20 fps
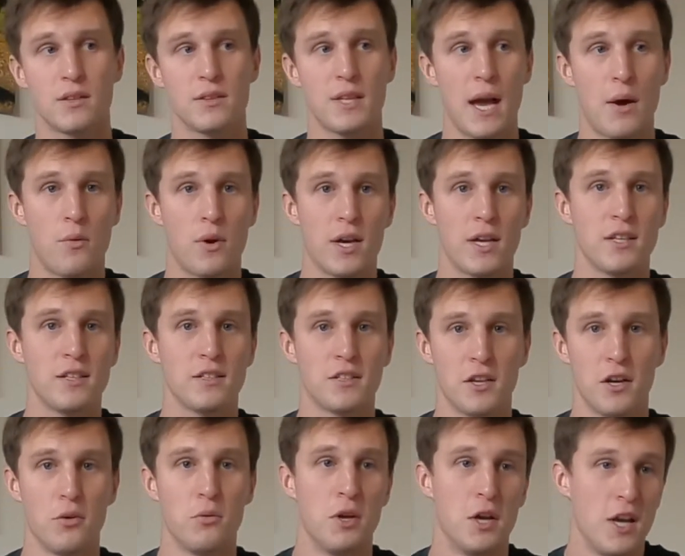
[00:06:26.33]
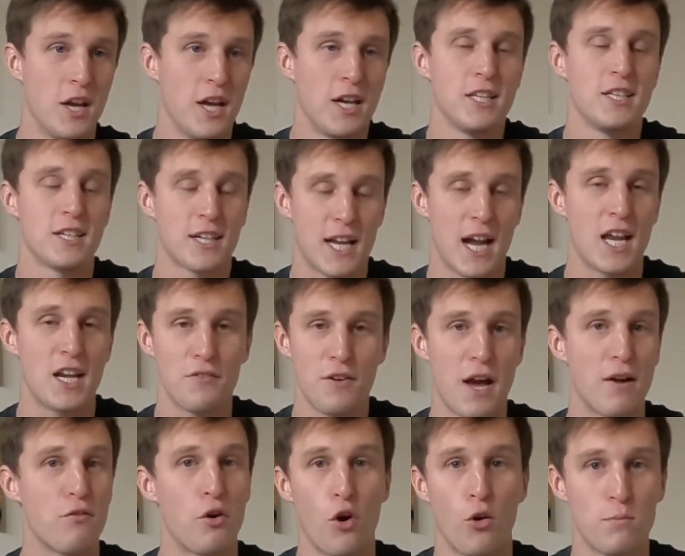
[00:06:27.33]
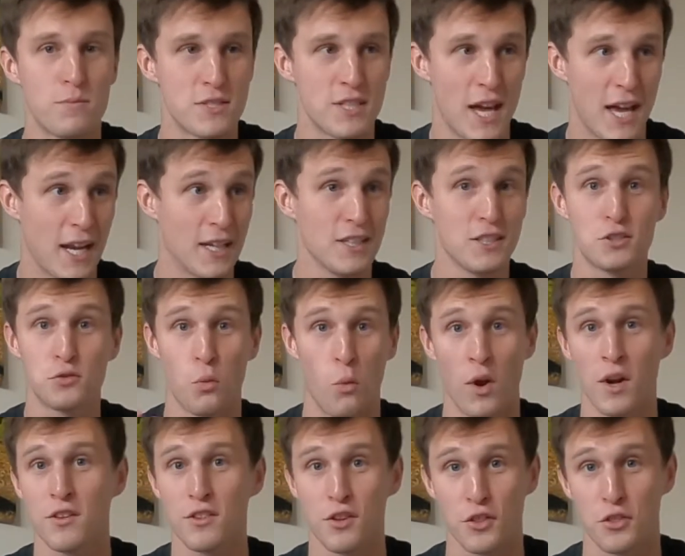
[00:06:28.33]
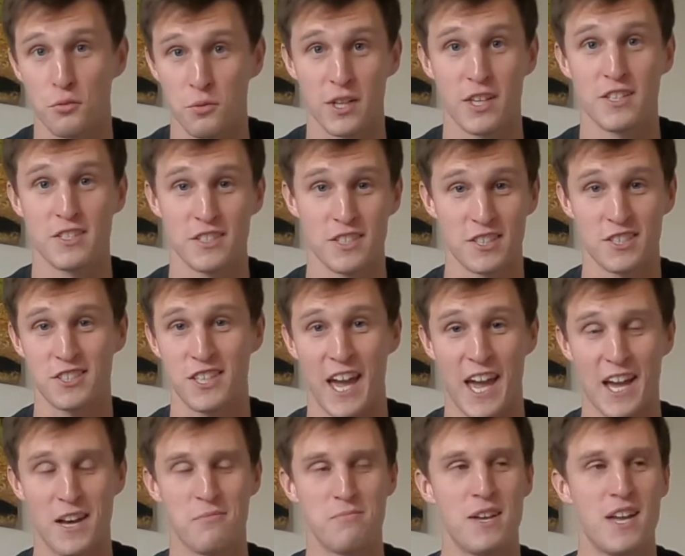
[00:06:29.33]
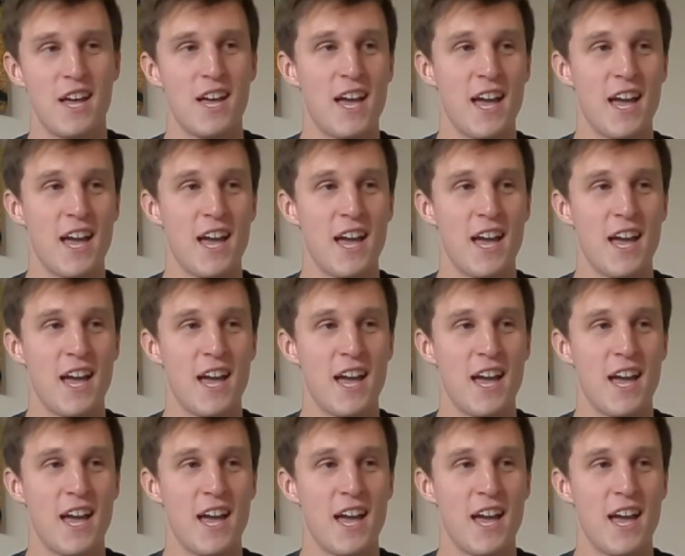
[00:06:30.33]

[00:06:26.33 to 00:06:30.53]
That way, you know, you kind of have hopes that at least one of the three isn't a scam.